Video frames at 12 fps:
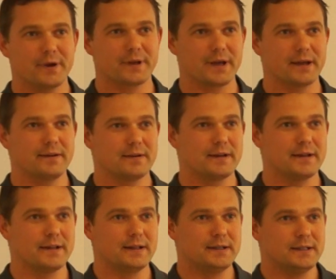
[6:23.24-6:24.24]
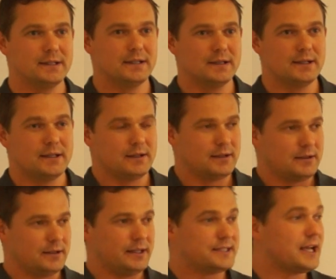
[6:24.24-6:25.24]
Okay.
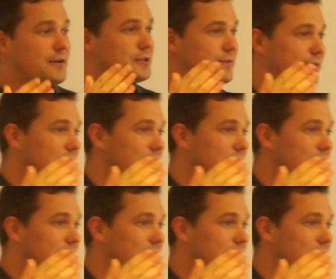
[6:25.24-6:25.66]
In terms of